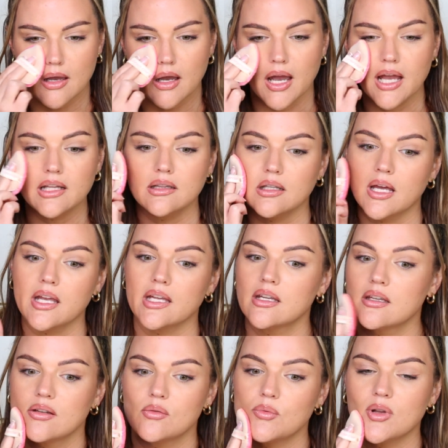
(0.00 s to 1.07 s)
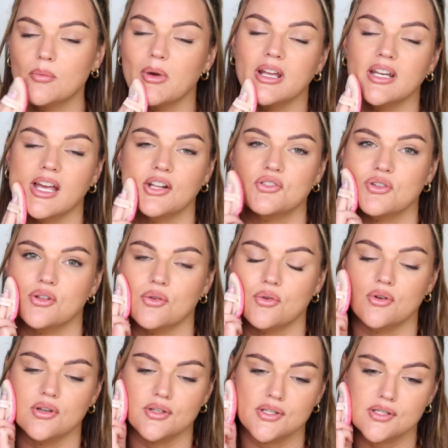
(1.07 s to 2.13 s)
I like when my natural
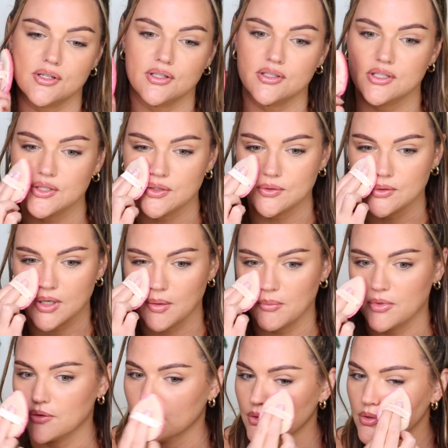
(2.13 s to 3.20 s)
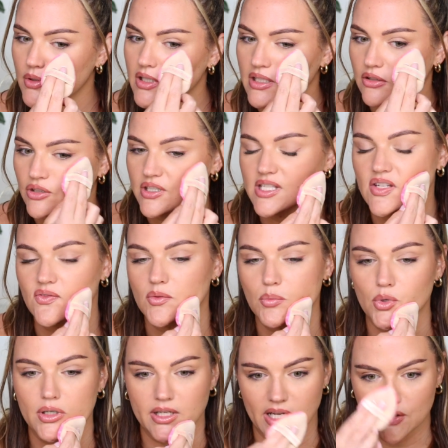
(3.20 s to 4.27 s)
oils start to come through and it looks even
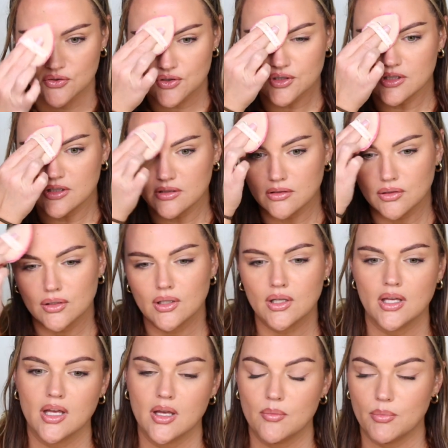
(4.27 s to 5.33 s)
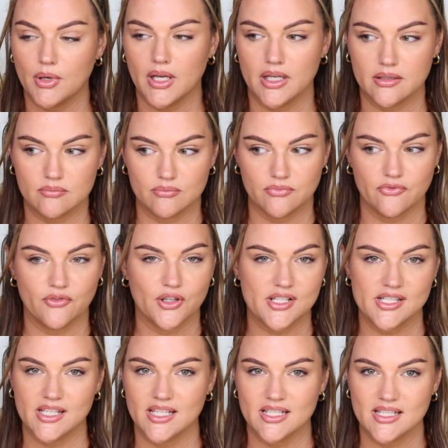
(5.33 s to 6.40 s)
more natural. But for a
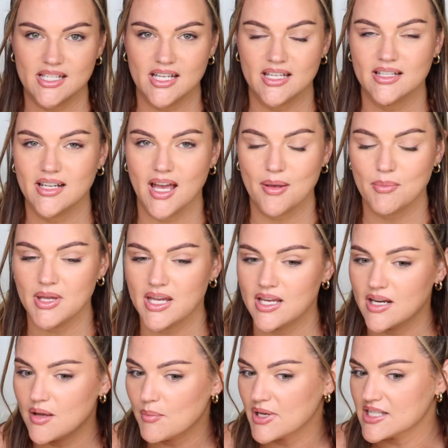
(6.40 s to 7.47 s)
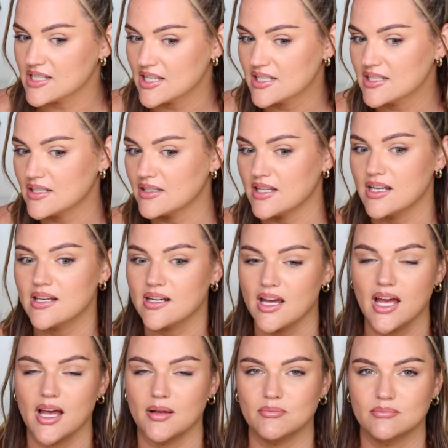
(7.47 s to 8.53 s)
skin tint, I mean, my skin didn't eat it
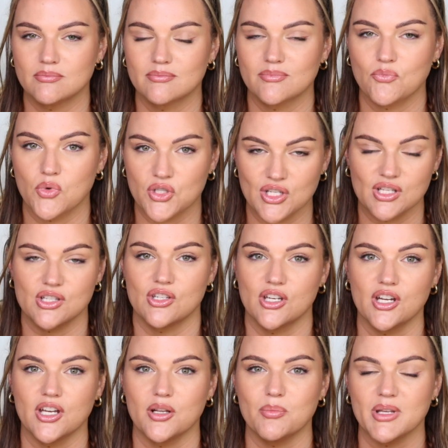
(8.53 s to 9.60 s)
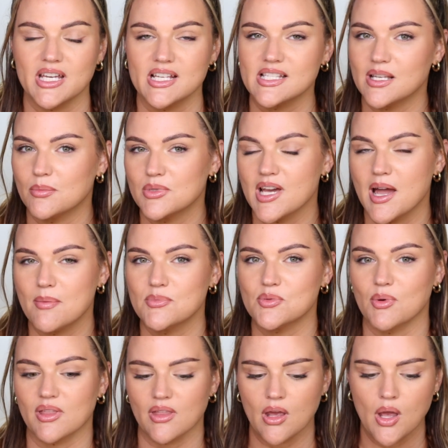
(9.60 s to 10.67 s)
up, which is good because sometimes
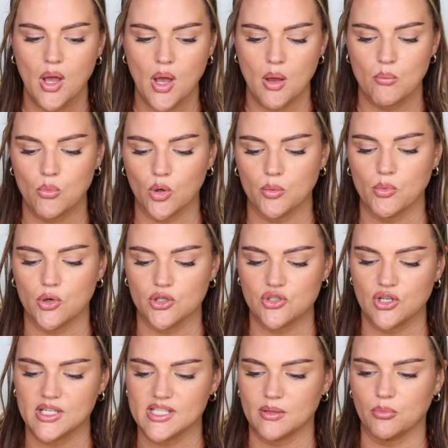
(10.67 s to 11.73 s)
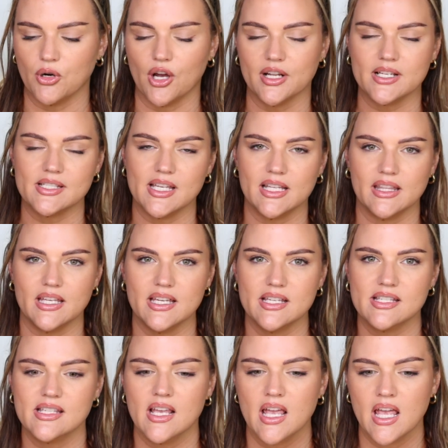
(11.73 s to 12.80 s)
with more moisturizing products like
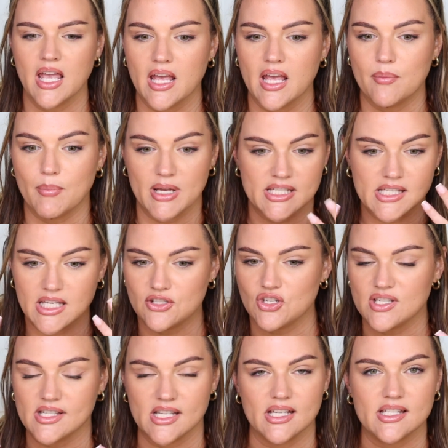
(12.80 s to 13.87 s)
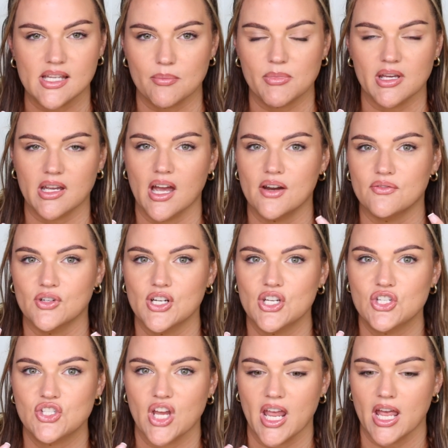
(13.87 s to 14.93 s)
this, my skin just eats up the
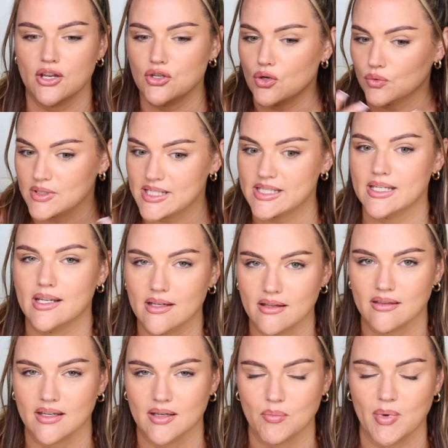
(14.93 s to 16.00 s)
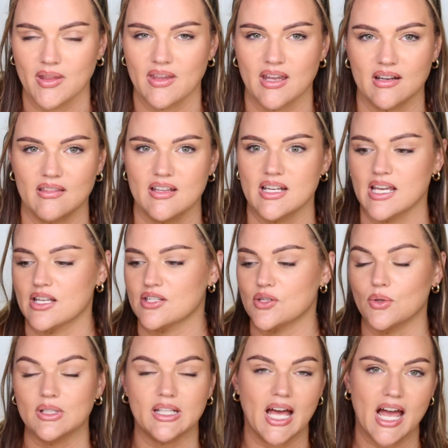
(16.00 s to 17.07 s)
coverage and you don't see anything by the end of the day.
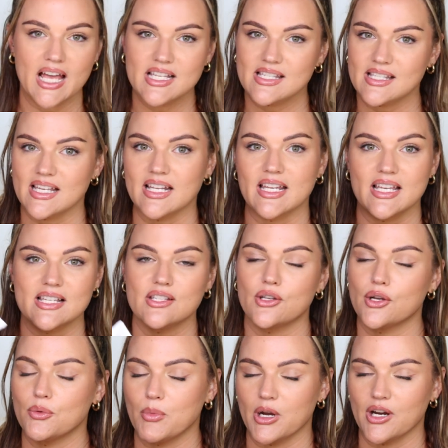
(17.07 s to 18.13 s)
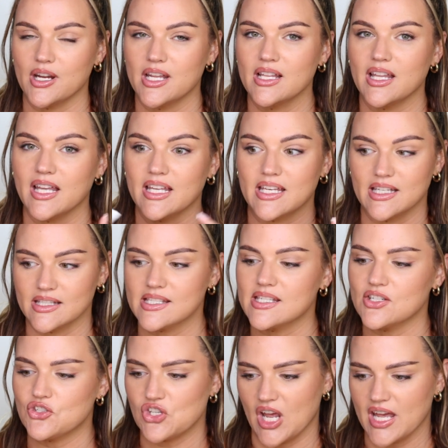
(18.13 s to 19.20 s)
So it lasts, it is long wearing like it
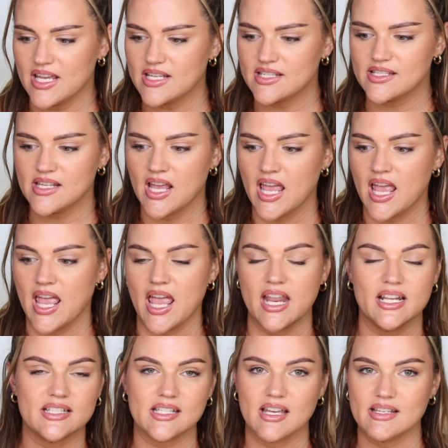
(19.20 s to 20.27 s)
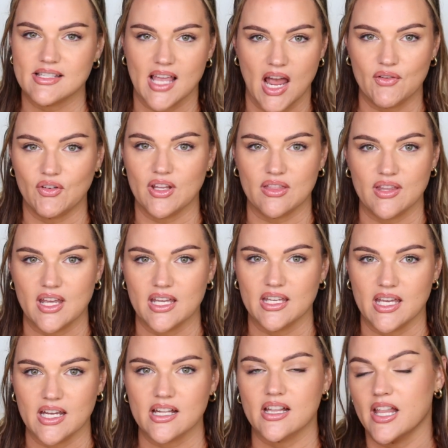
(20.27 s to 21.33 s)
suggests, and it does everything
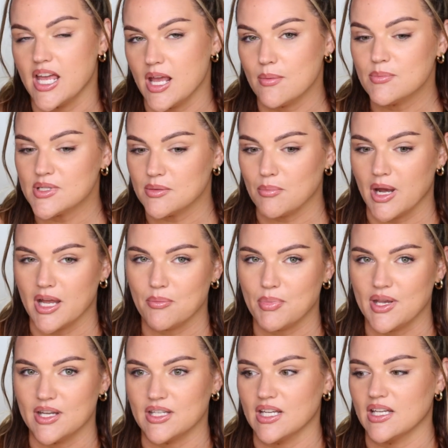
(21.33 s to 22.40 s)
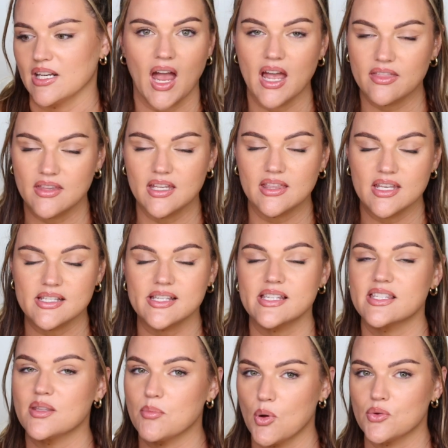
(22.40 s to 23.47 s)
it claims in my opinion. I think this
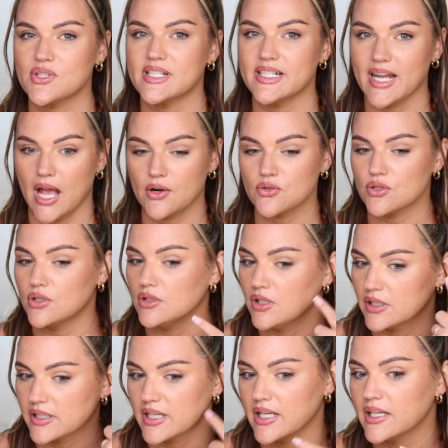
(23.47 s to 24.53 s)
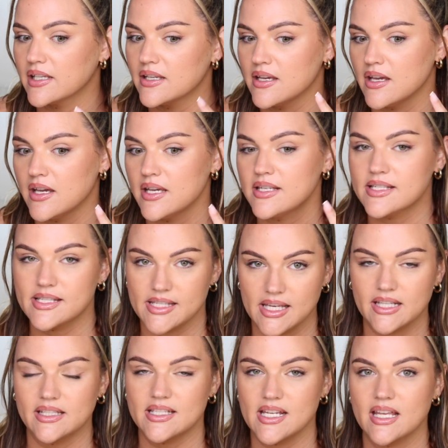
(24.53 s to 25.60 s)
is the most natural looking
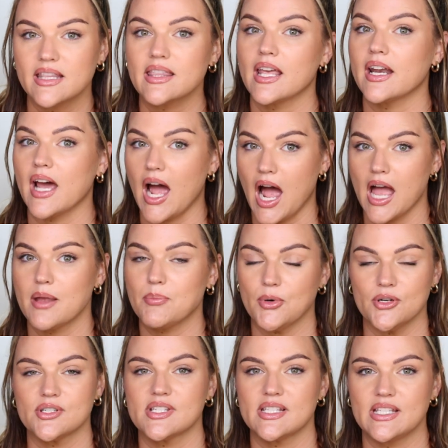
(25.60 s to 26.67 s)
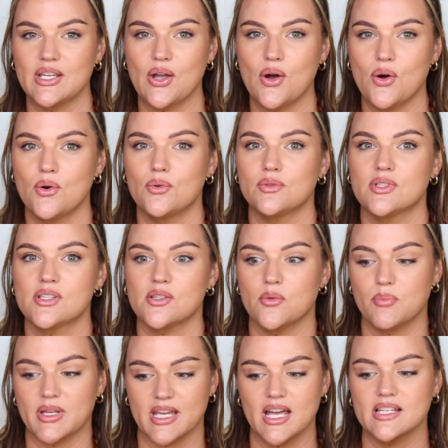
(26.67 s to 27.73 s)
skin tint that I personally own. So
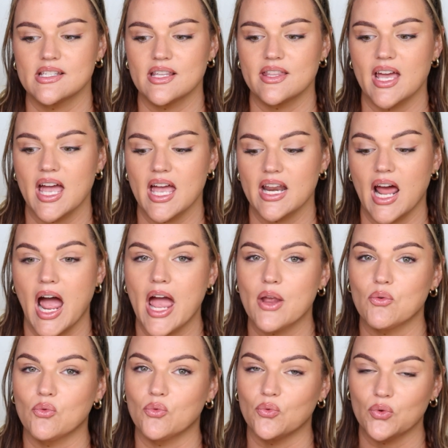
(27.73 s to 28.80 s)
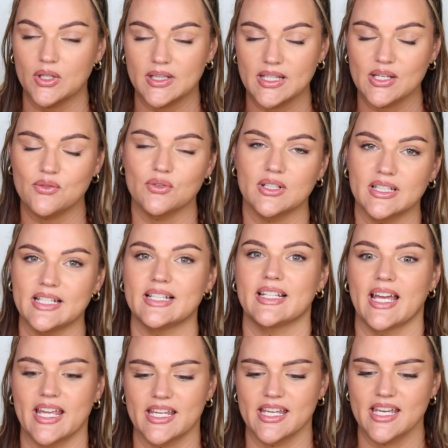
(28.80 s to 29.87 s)
because of that, I really, really
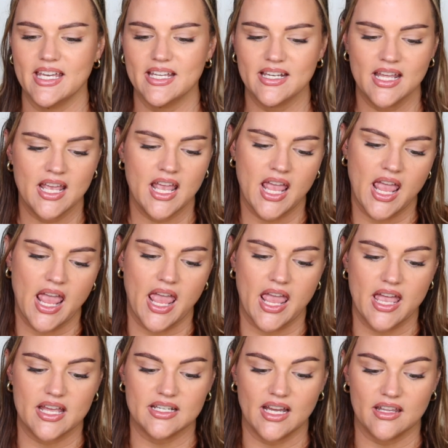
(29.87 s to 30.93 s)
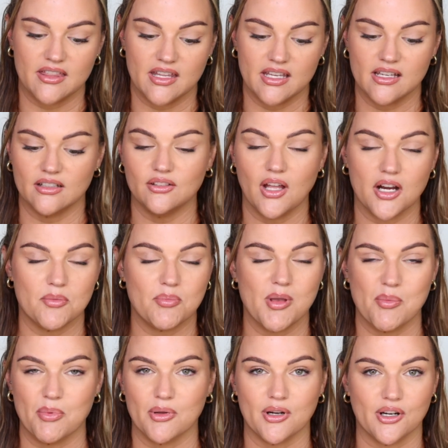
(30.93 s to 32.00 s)
like it. And I think a lot of
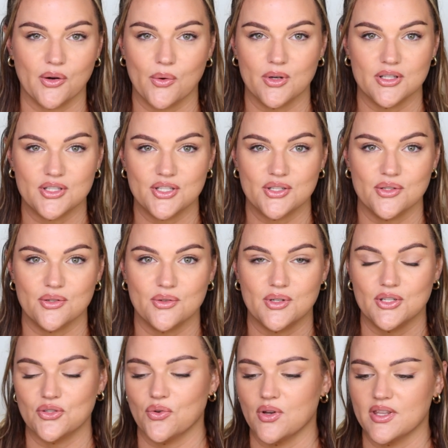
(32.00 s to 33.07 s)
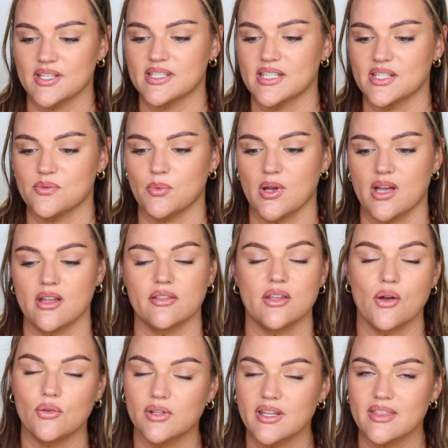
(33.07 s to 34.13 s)
people are going to enjoy this as well. The
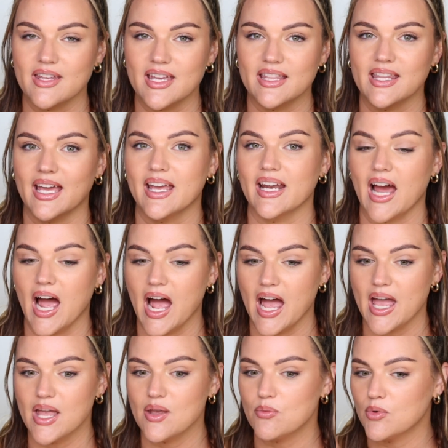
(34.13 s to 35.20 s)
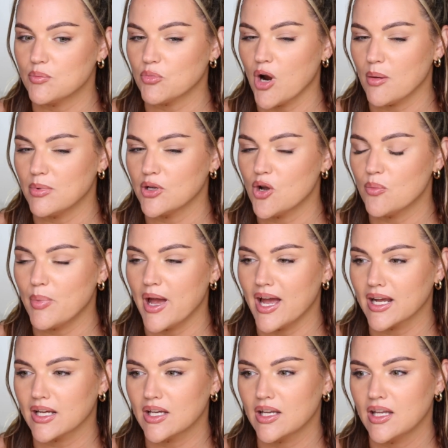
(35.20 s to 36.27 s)
only thing that I would probably go
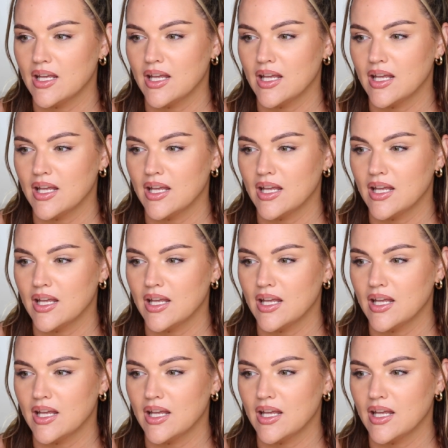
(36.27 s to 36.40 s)
back